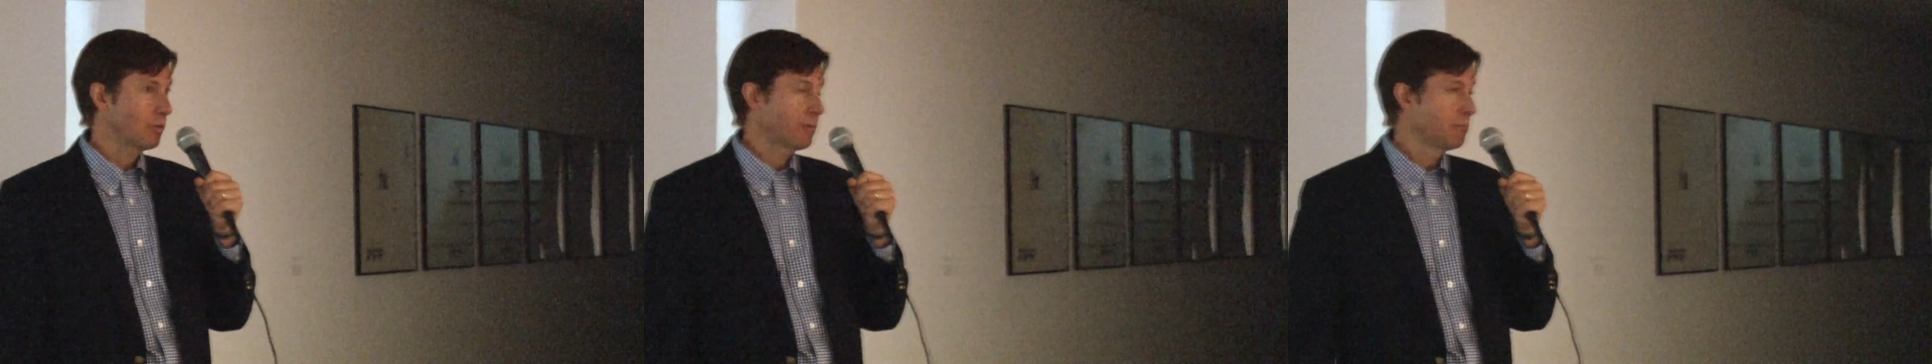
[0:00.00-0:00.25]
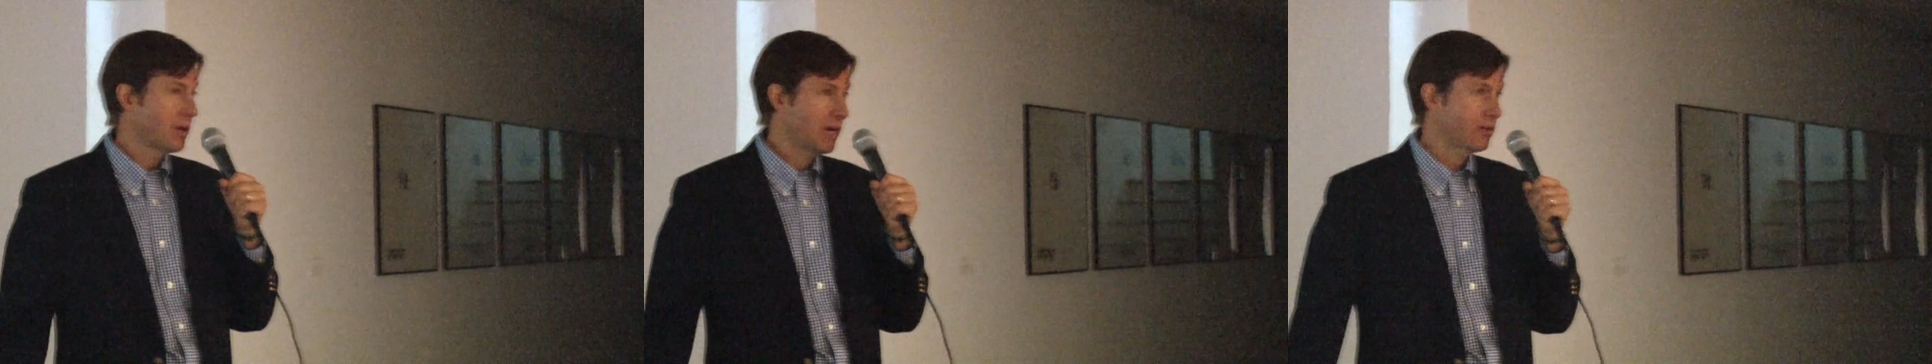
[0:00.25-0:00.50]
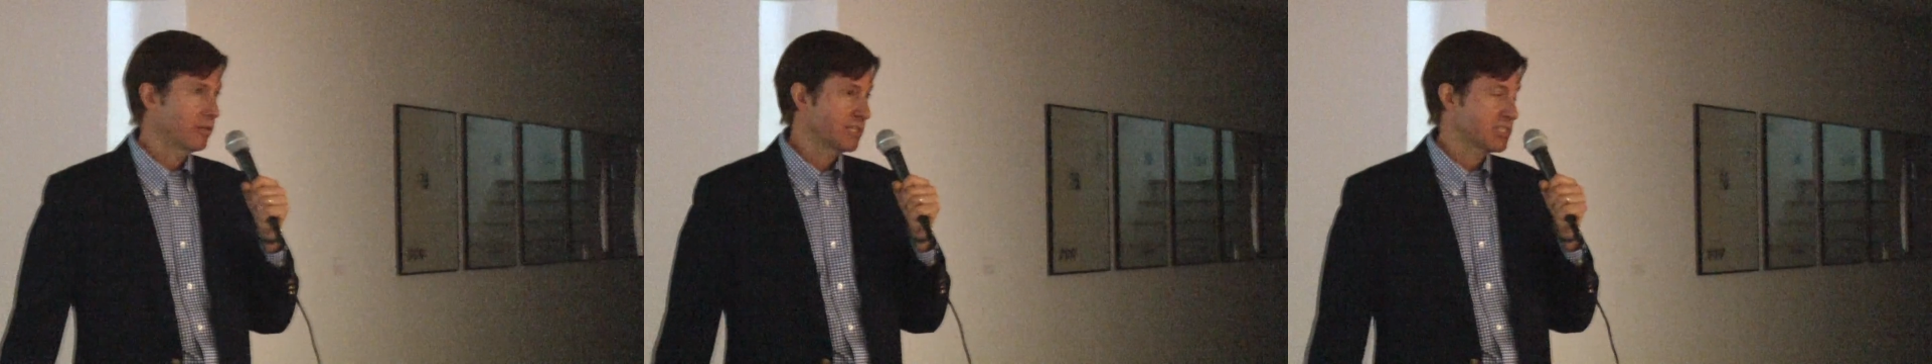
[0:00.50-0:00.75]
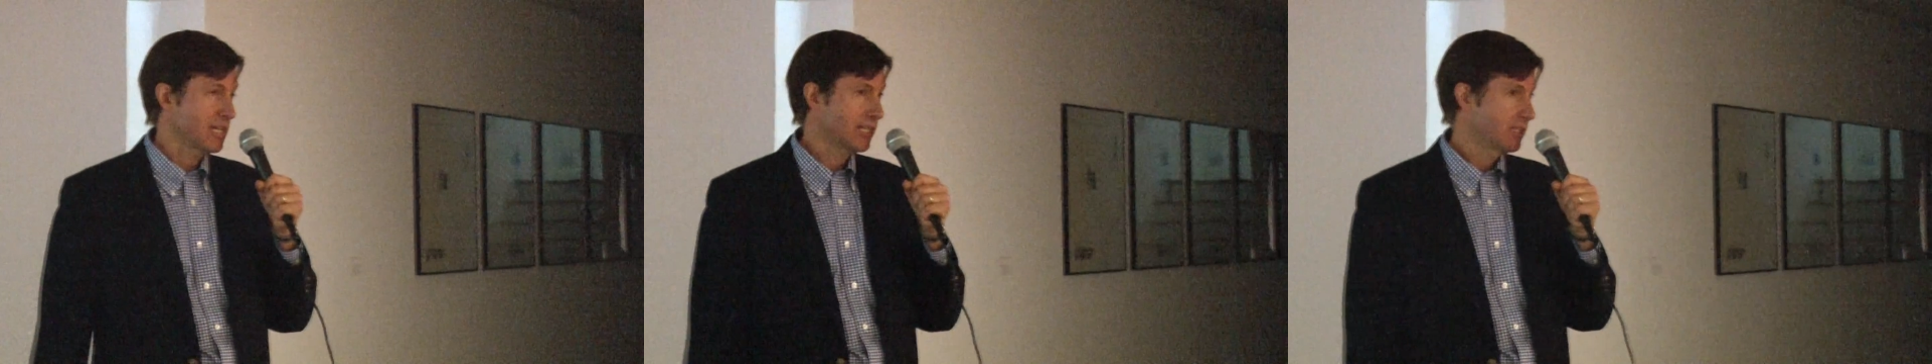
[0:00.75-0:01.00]
what a modern
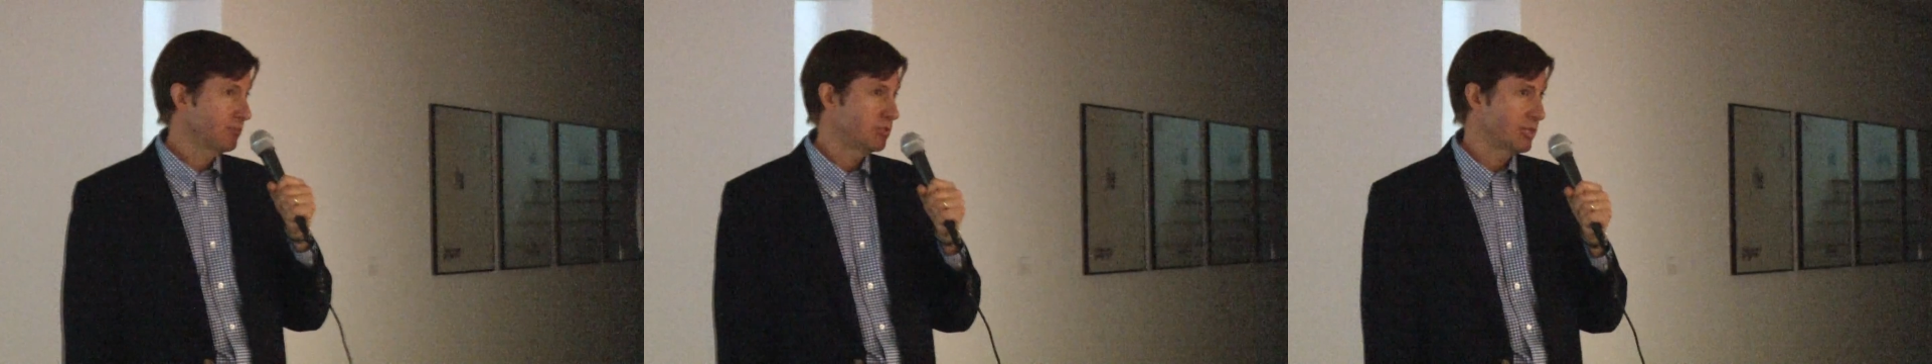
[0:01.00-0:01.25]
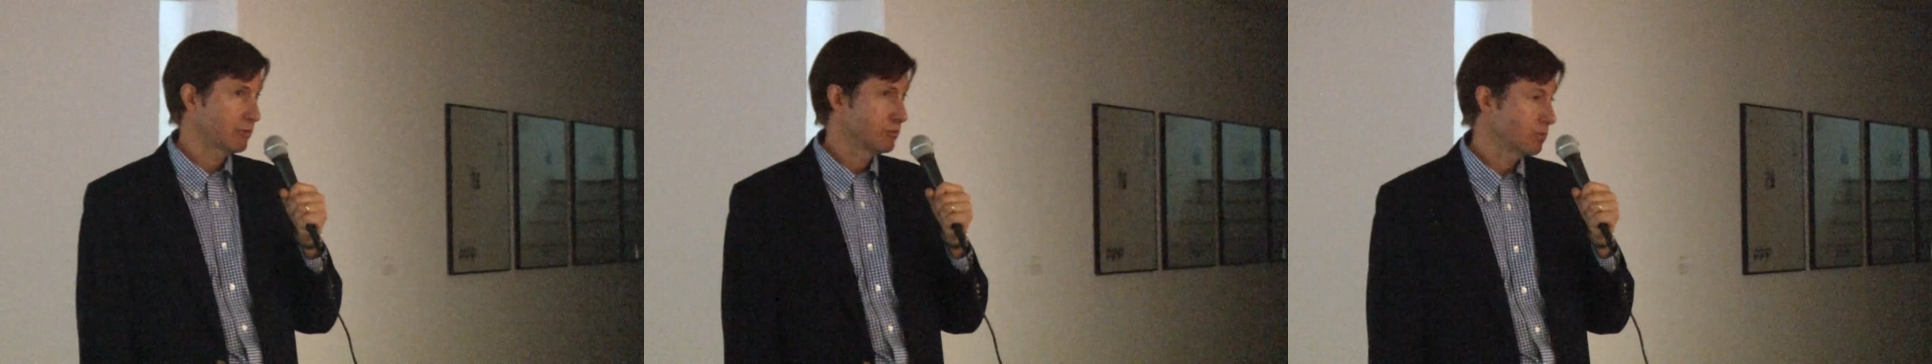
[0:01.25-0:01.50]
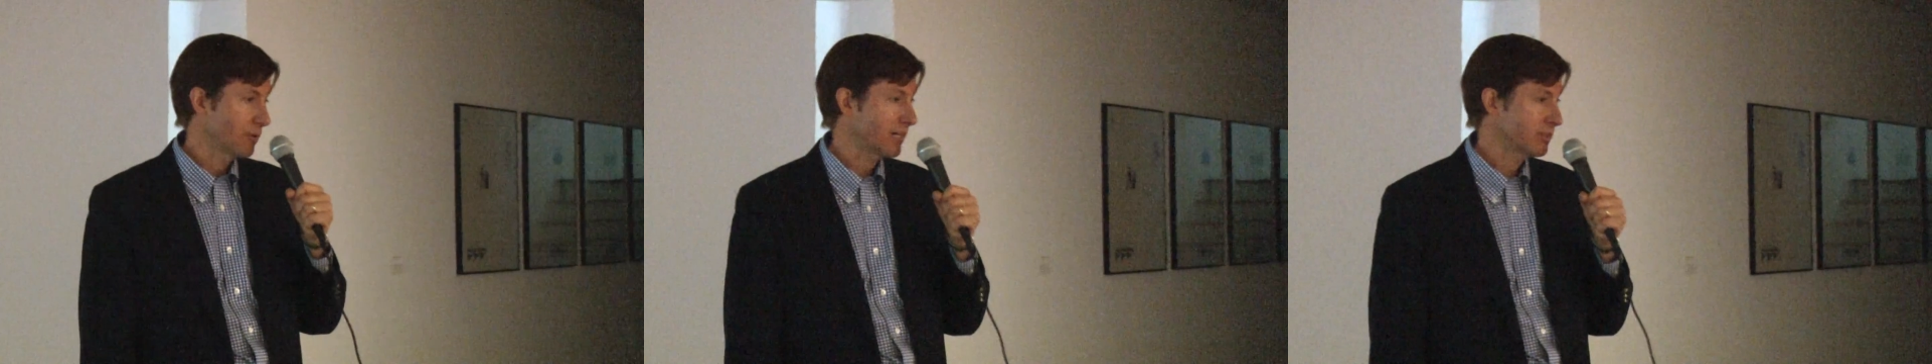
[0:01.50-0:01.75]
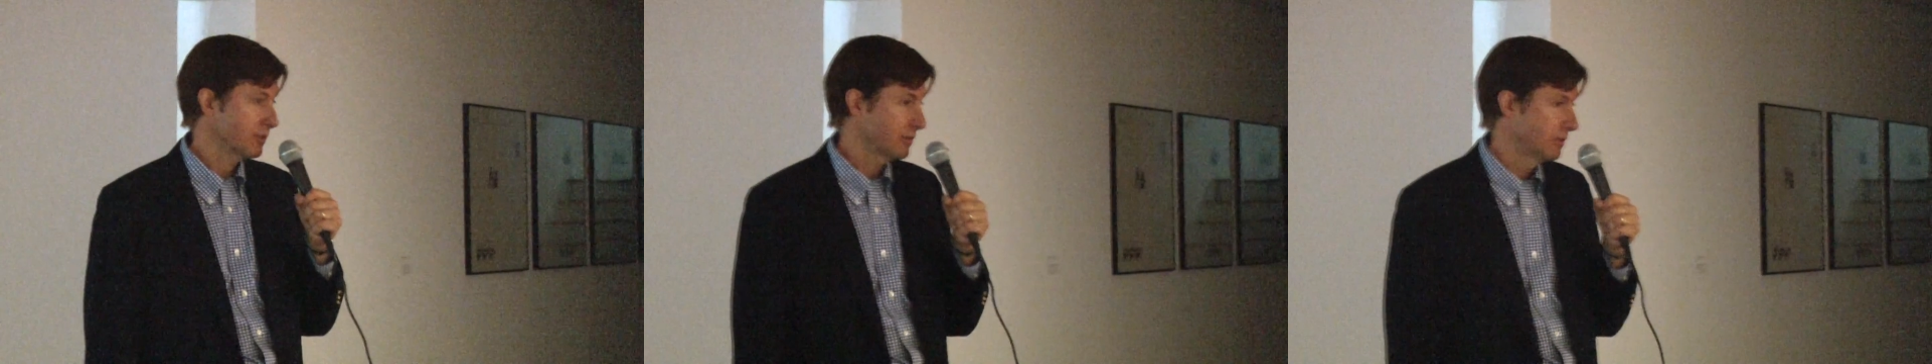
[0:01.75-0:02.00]
executive
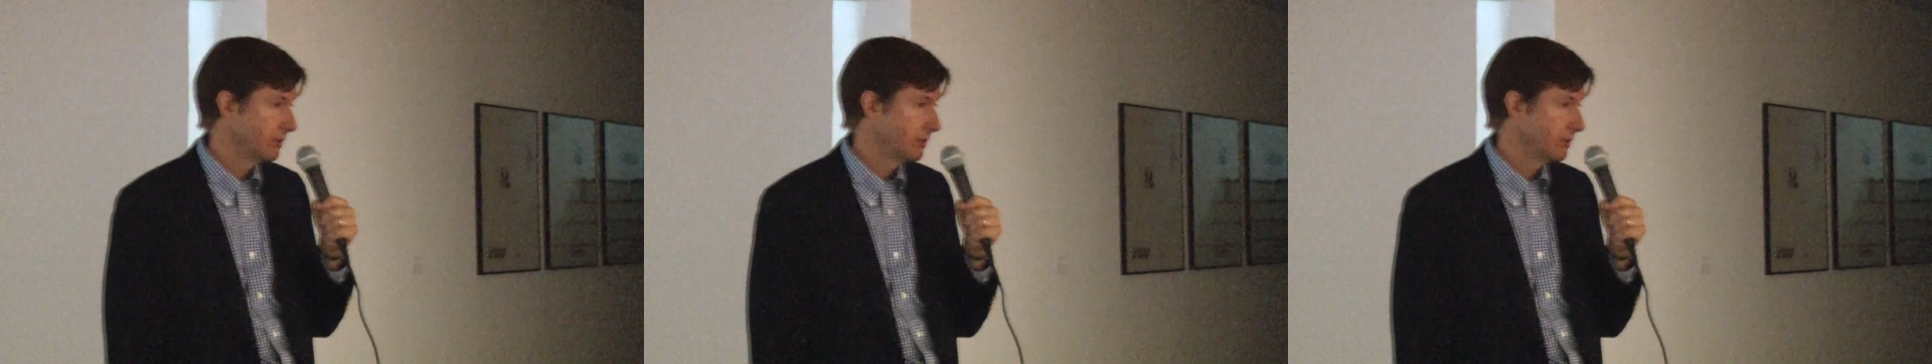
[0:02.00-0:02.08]
director